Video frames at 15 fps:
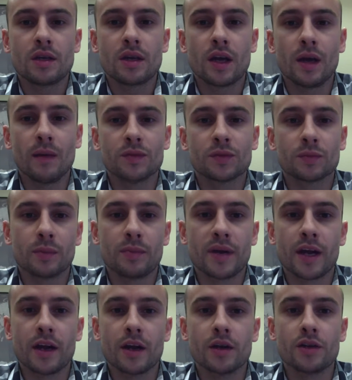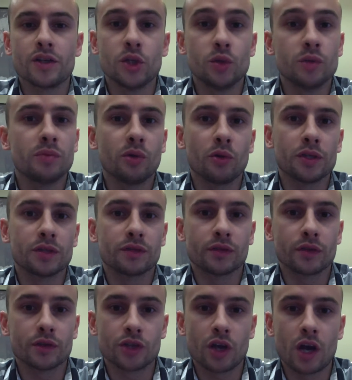helps prepare new employees for
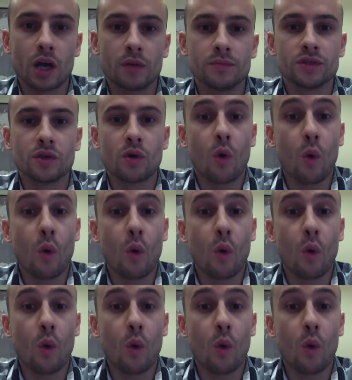their jobs